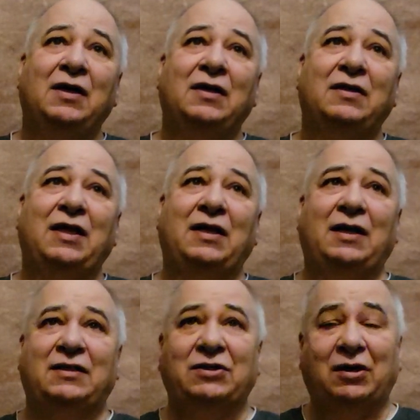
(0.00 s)
then
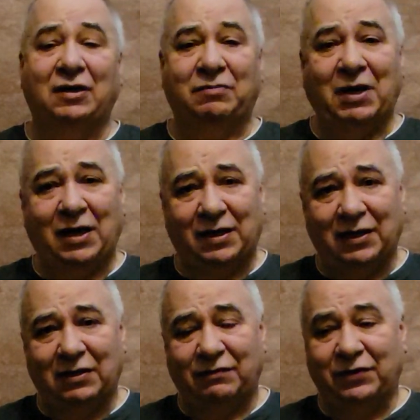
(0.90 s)
I started back
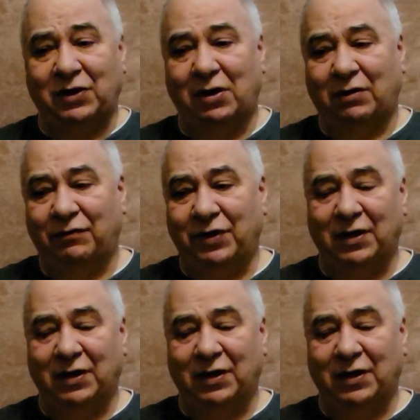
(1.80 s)
into photography